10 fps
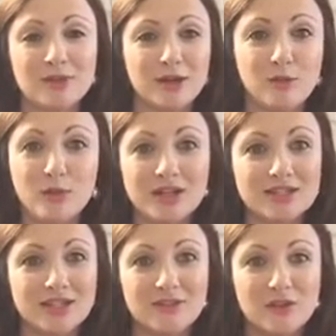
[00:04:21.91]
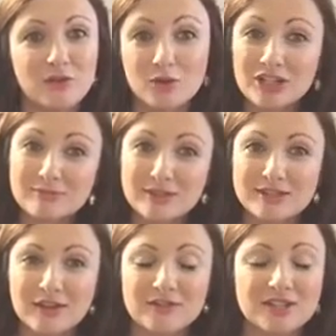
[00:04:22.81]
I don't want a ton of even Christmas
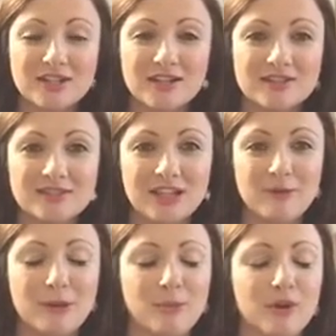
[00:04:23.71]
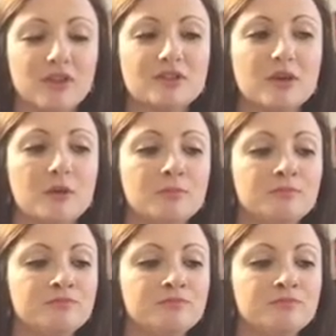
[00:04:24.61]
stuff to dust and keep up with. So,